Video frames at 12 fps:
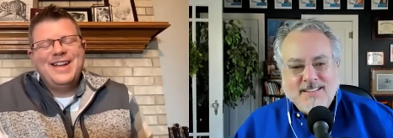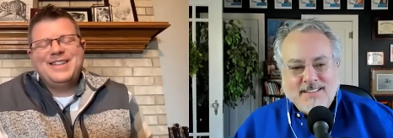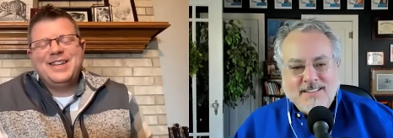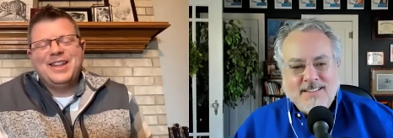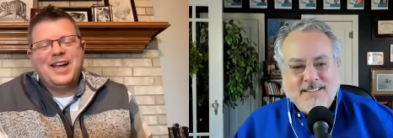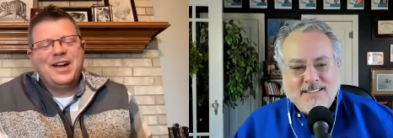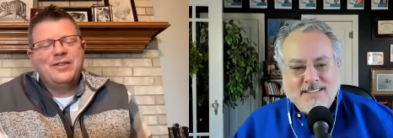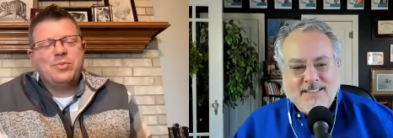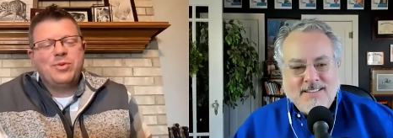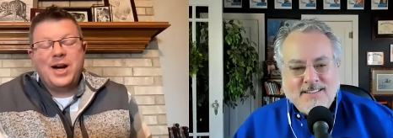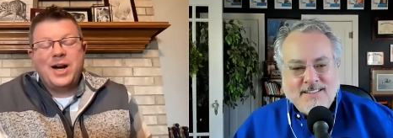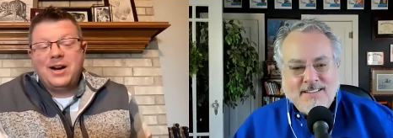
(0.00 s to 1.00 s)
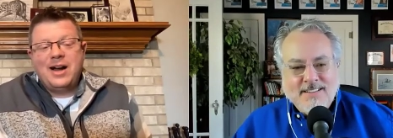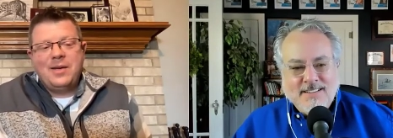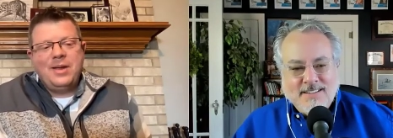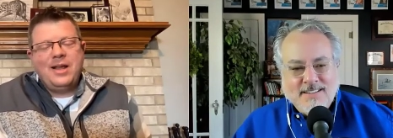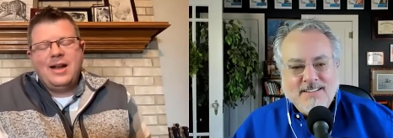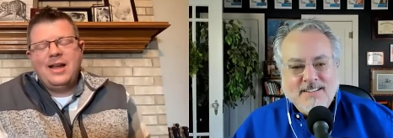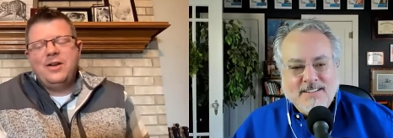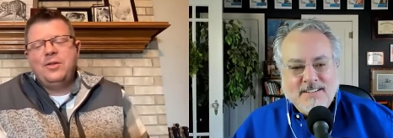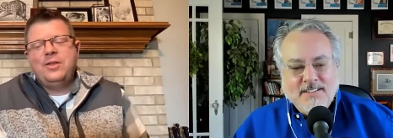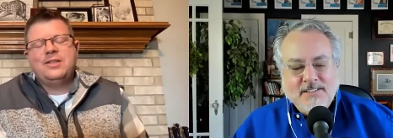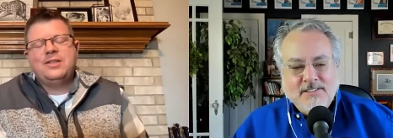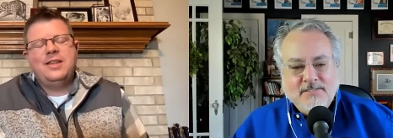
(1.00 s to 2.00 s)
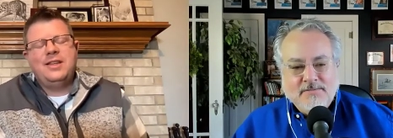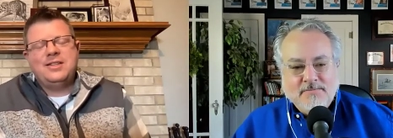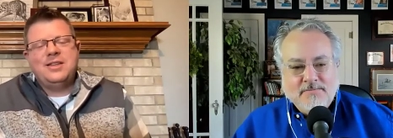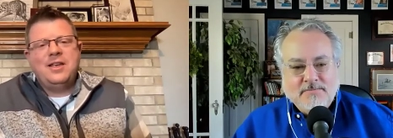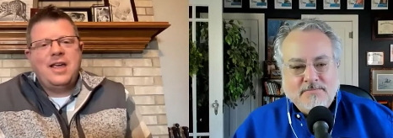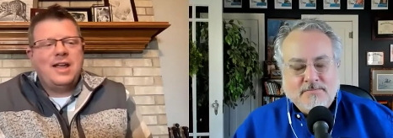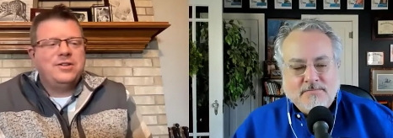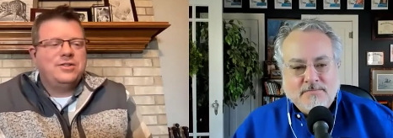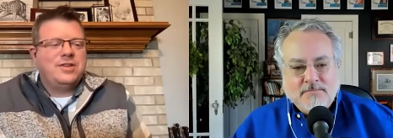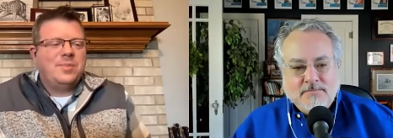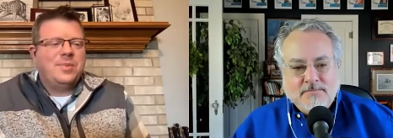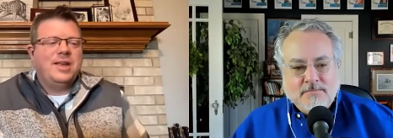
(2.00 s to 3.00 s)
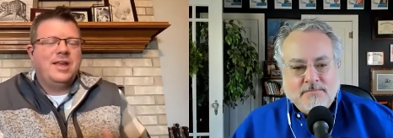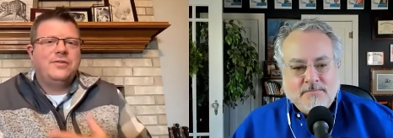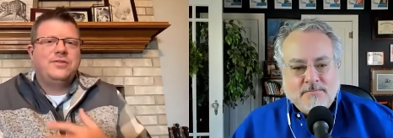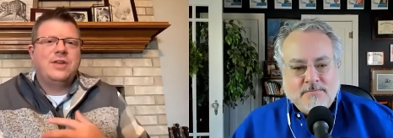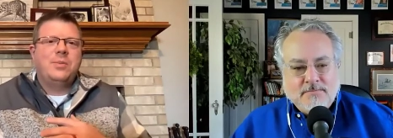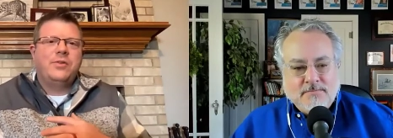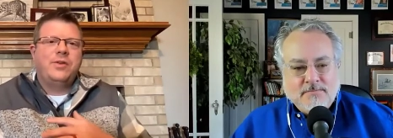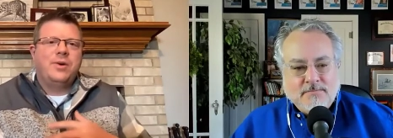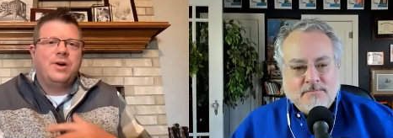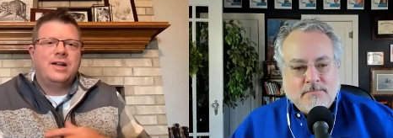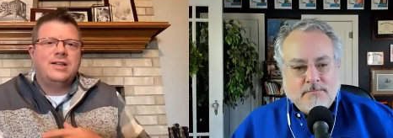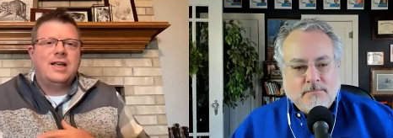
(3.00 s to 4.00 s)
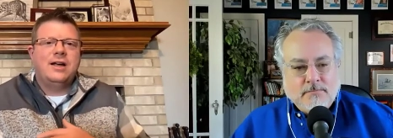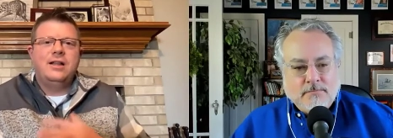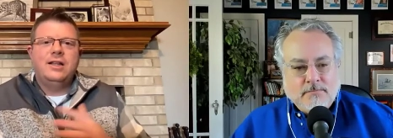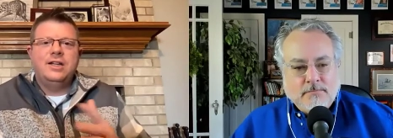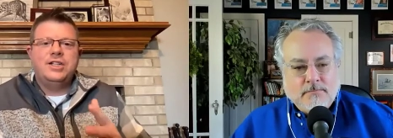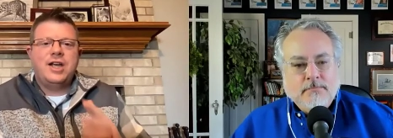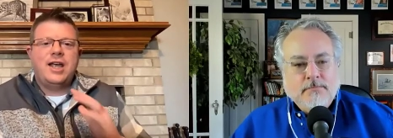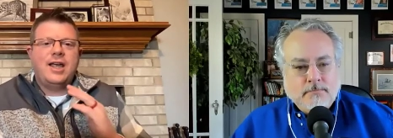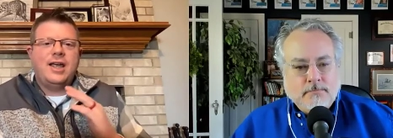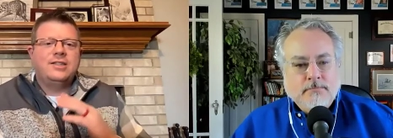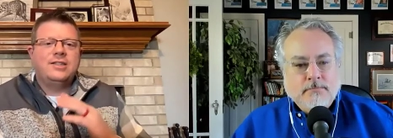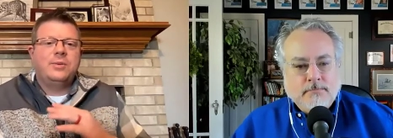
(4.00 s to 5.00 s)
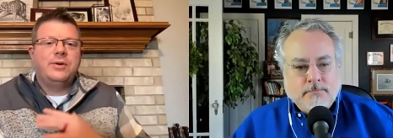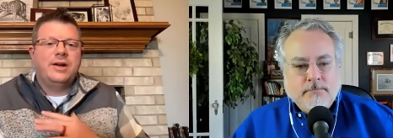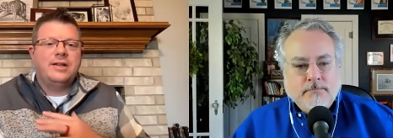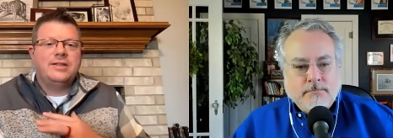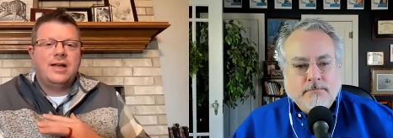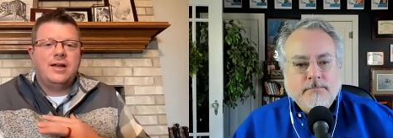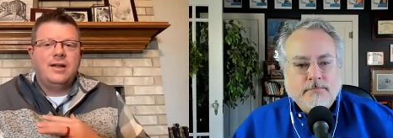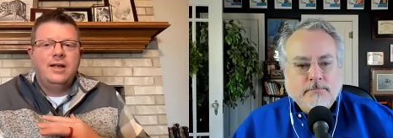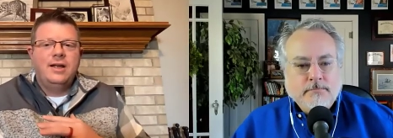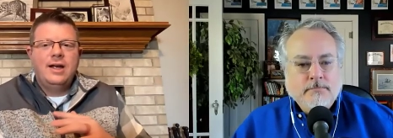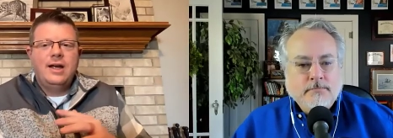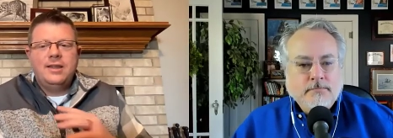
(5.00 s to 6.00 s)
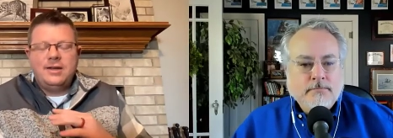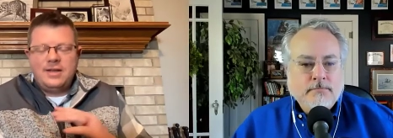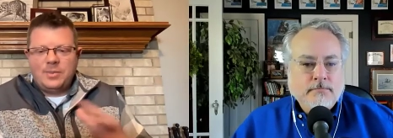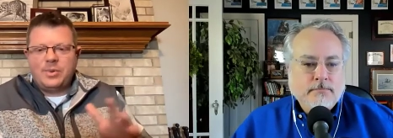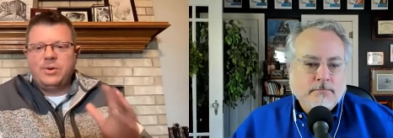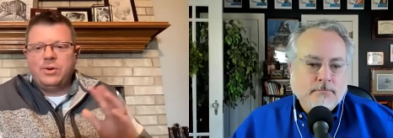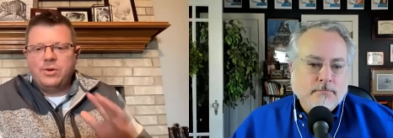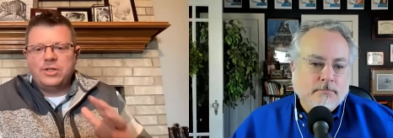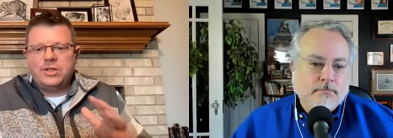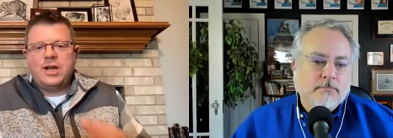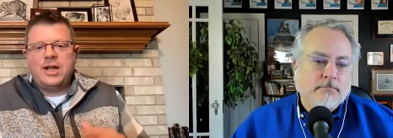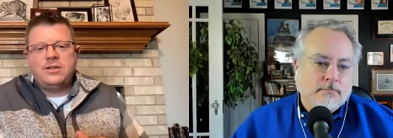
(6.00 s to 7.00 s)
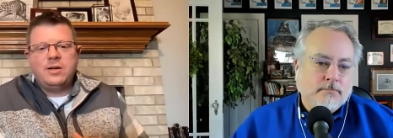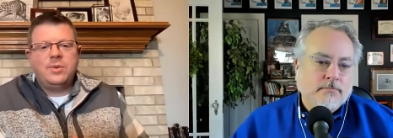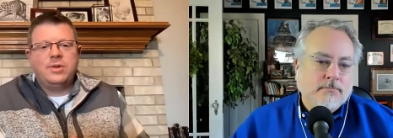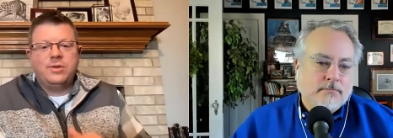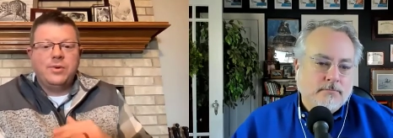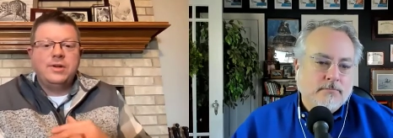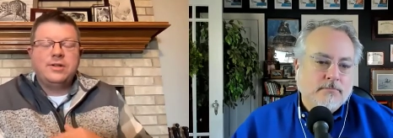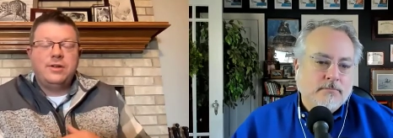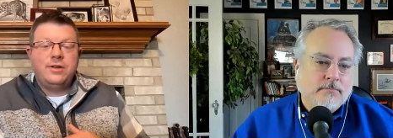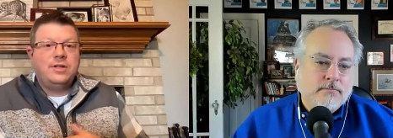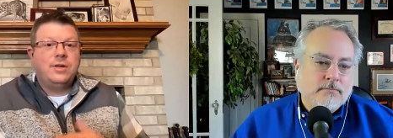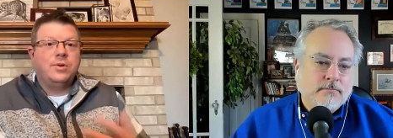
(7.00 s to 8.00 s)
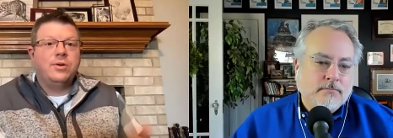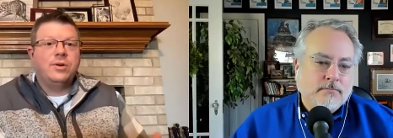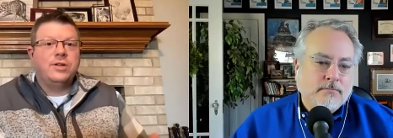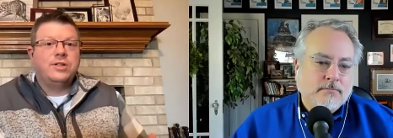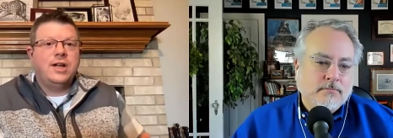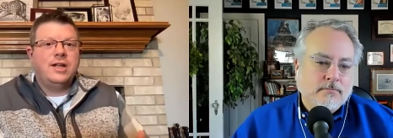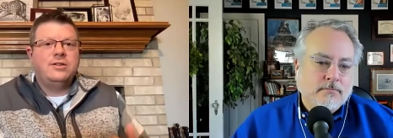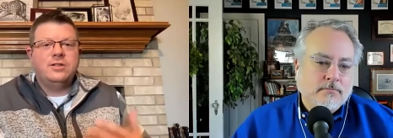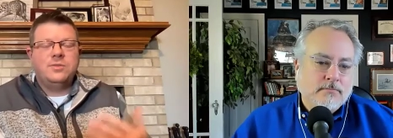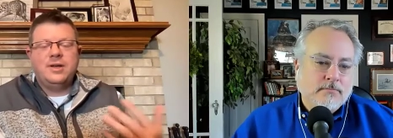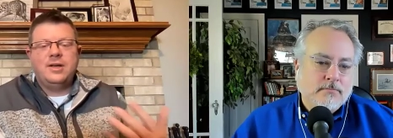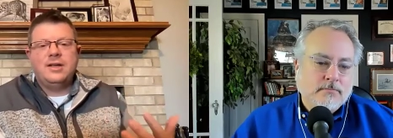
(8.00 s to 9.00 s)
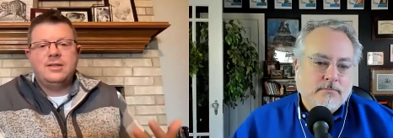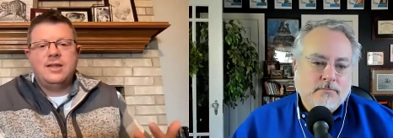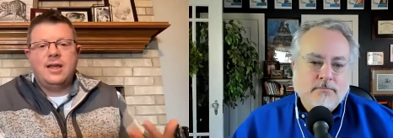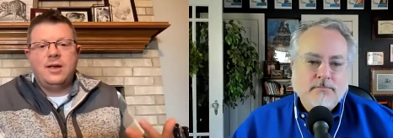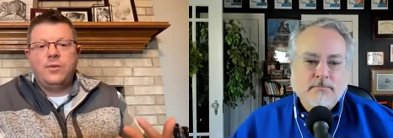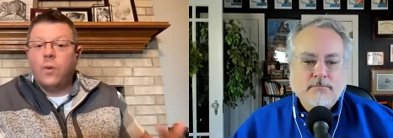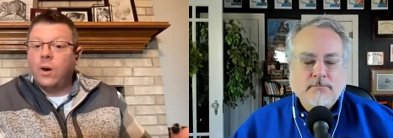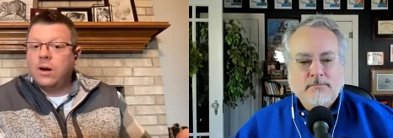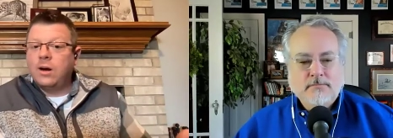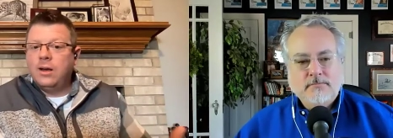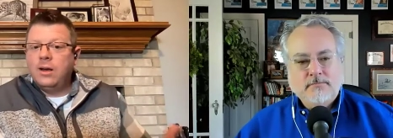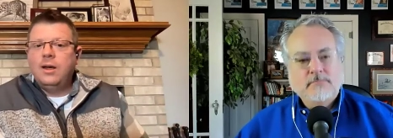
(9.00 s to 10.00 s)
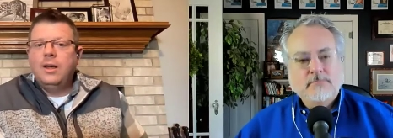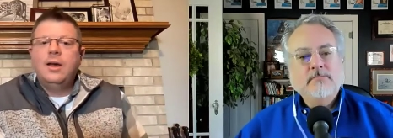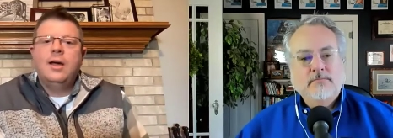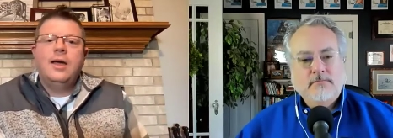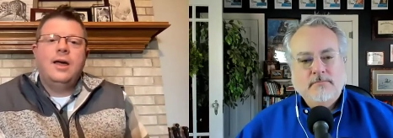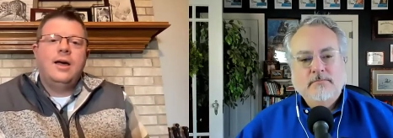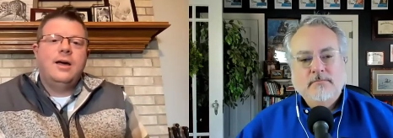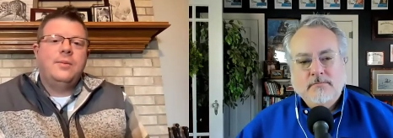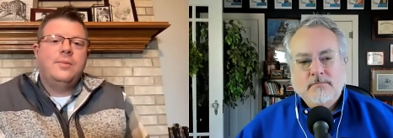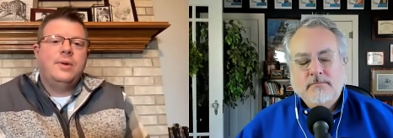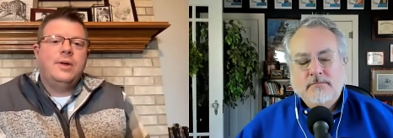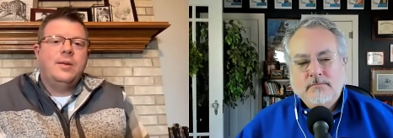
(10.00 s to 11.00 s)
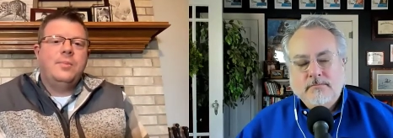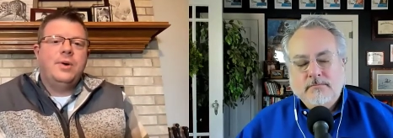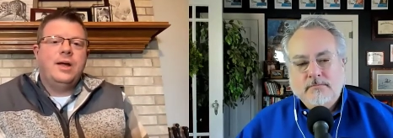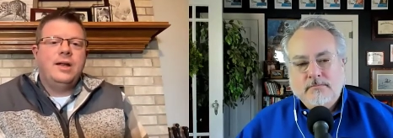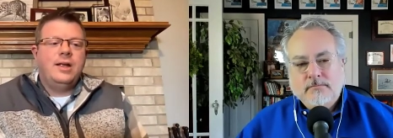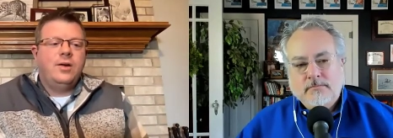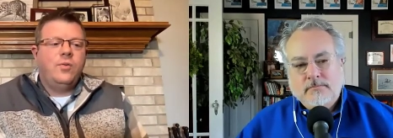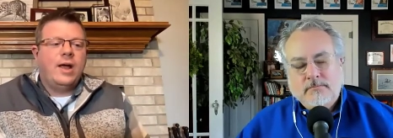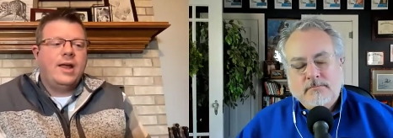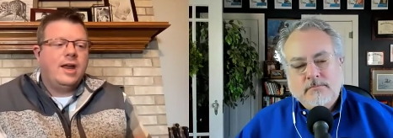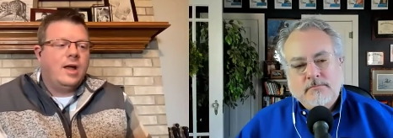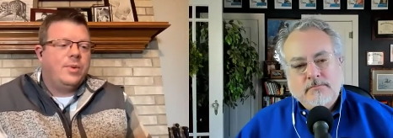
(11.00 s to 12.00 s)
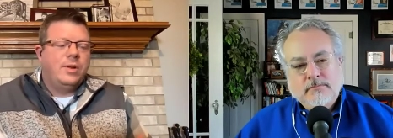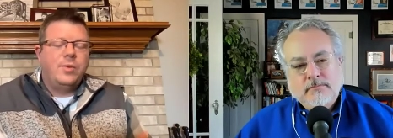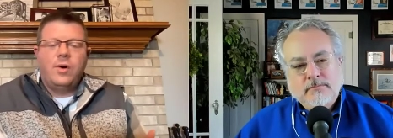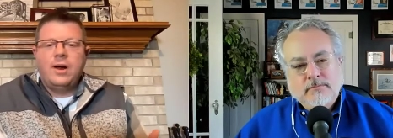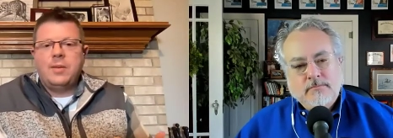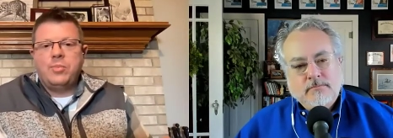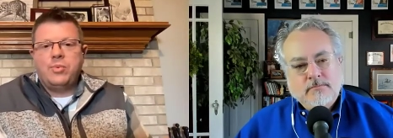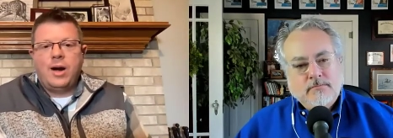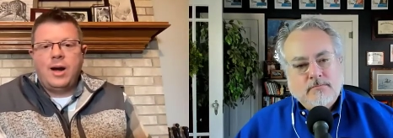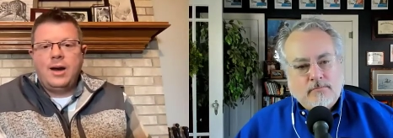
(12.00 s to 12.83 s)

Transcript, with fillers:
Speaker 1: it's a lot of prayer. And I know these answers that I'm going to give, some of them are going to sound cliche and some are going to sound the typical Christian answer, but the reason they're typical Christian answers is because they work. But waking up in the morning and